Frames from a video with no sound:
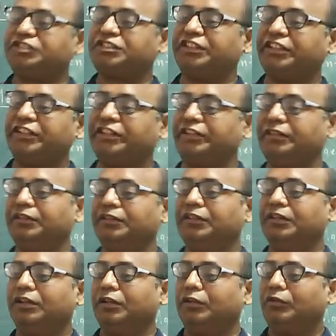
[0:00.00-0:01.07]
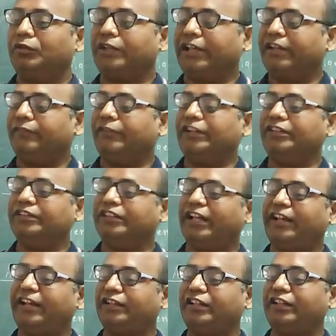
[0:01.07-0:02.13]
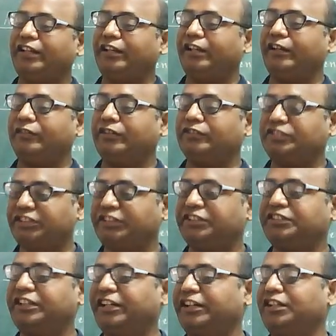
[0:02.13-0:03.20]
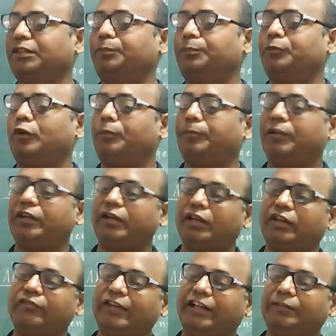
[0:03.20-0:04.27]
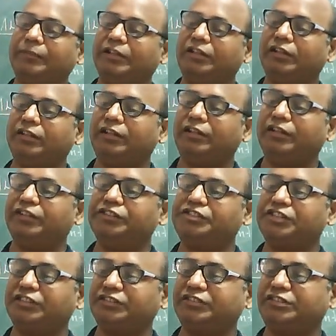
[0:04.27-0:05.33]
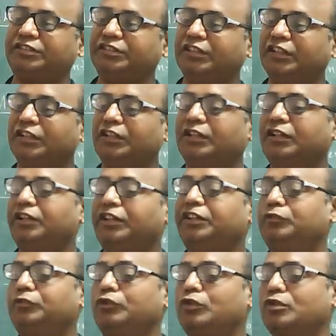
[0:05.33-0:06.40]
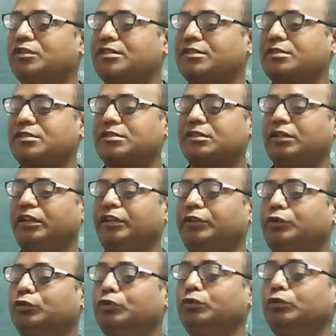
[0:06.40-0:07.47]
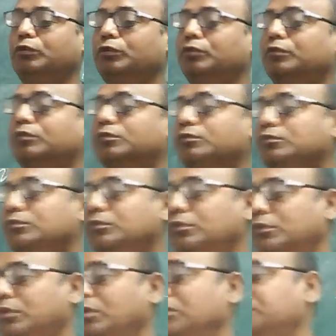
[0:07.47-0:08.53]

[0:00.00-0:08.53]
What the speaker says: studied. Okay, when the seed get the proper environmental conditions, it grows into a